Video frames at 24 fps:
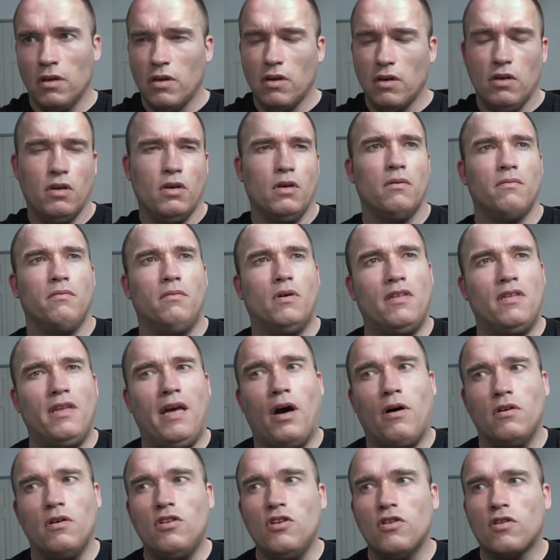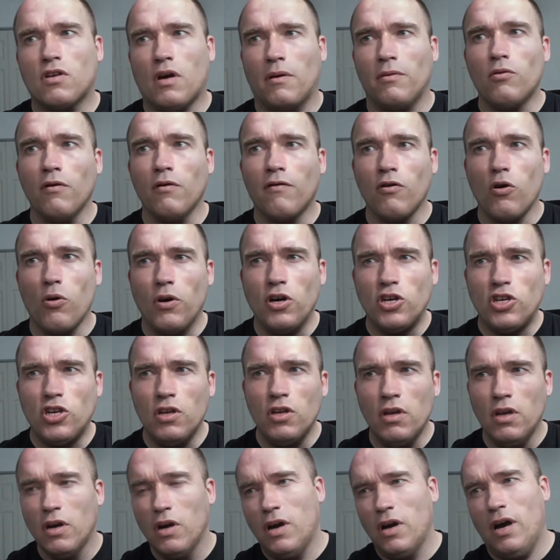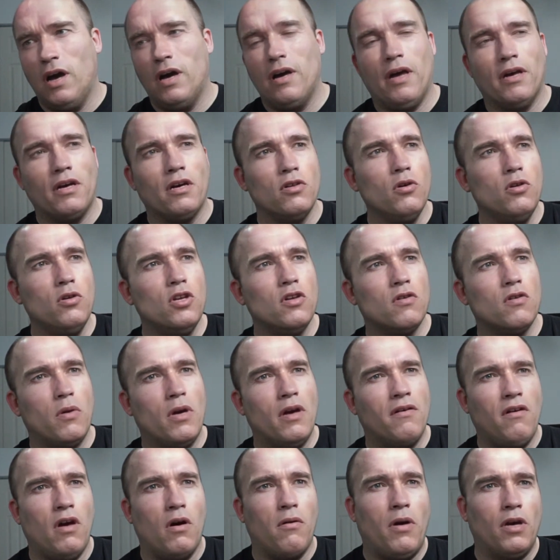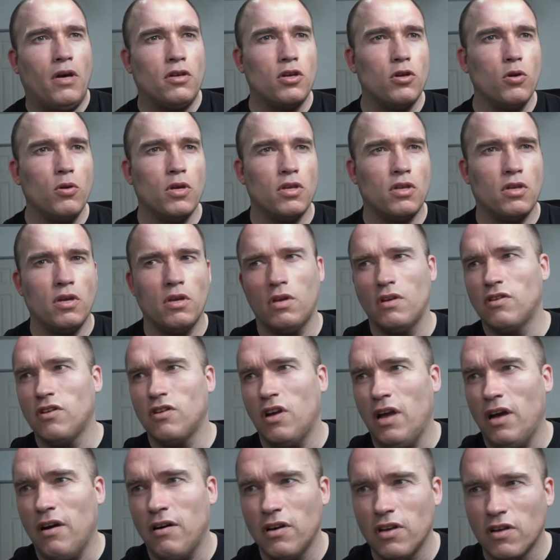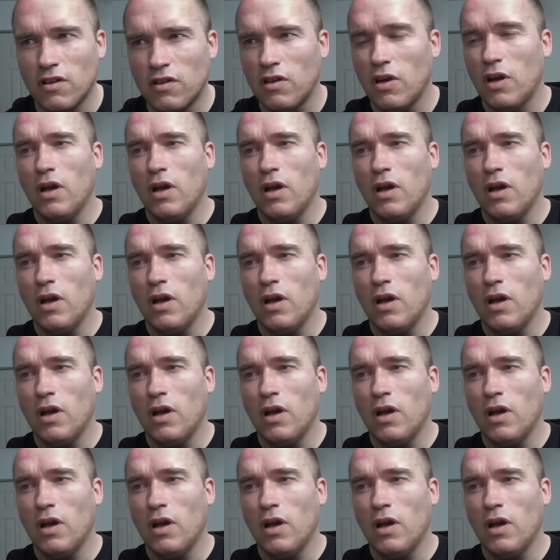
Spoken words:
But now it has come to fruition, and I can do this whenever I want to do it. It's hilarious.